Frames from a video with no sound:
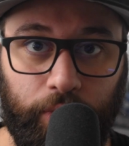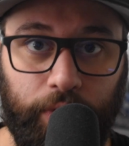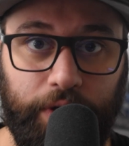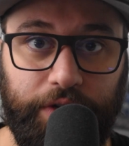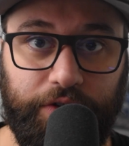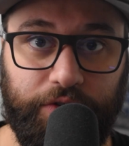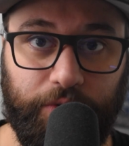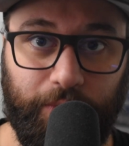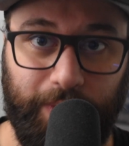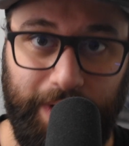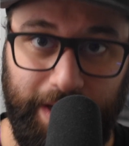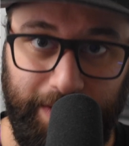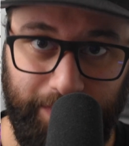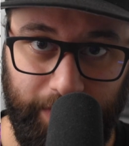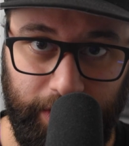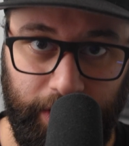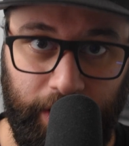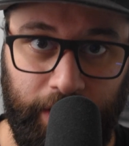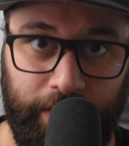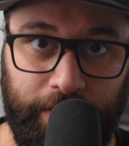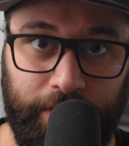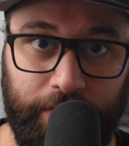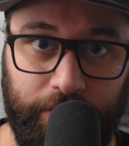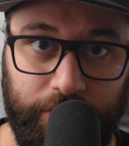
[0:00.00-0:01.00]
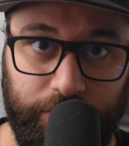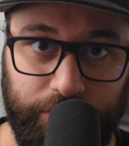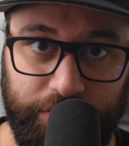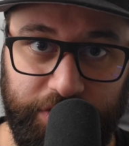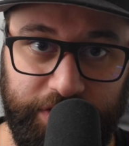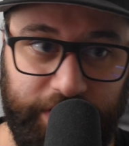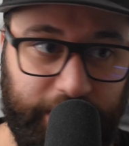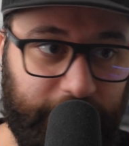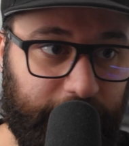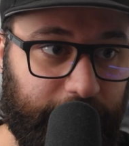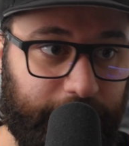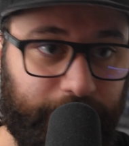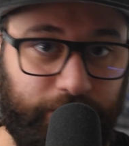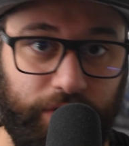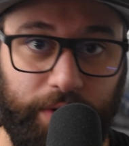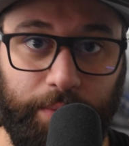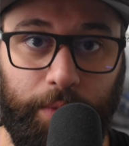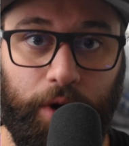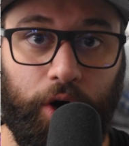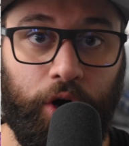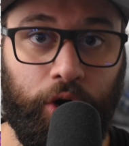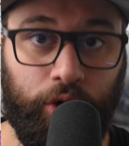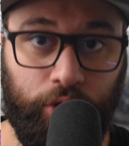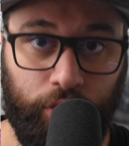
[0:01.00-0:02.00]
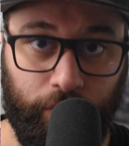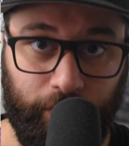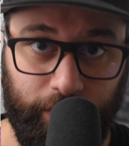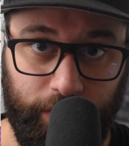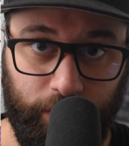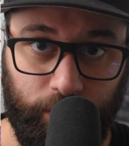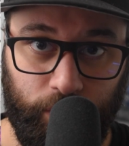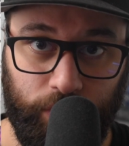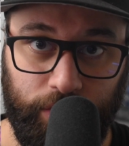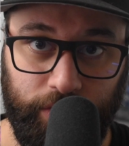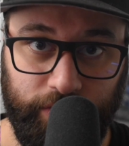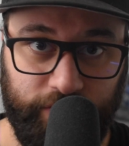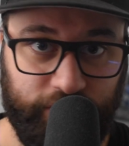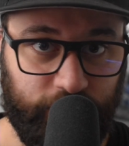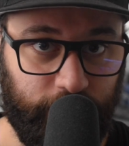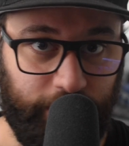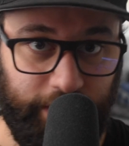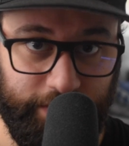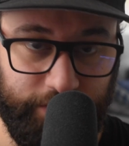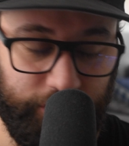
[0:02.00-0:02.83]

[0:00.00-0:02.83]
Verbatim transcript: boy, do we have a lot in the news today from all over the world. So